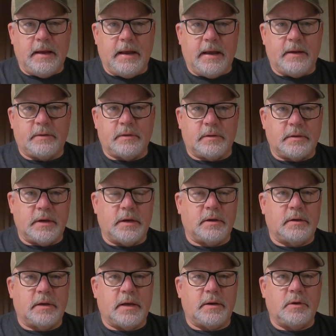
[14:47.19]
And to
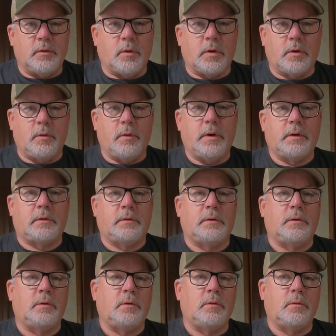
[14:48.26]
think that you're going
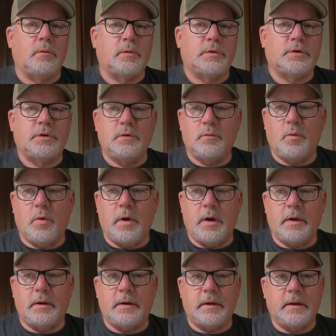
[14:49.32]
to shoot
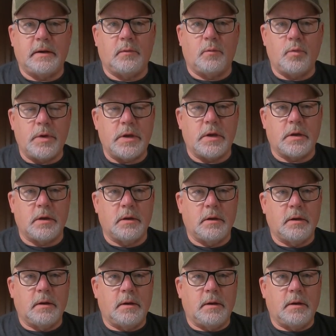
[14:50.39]
one in a week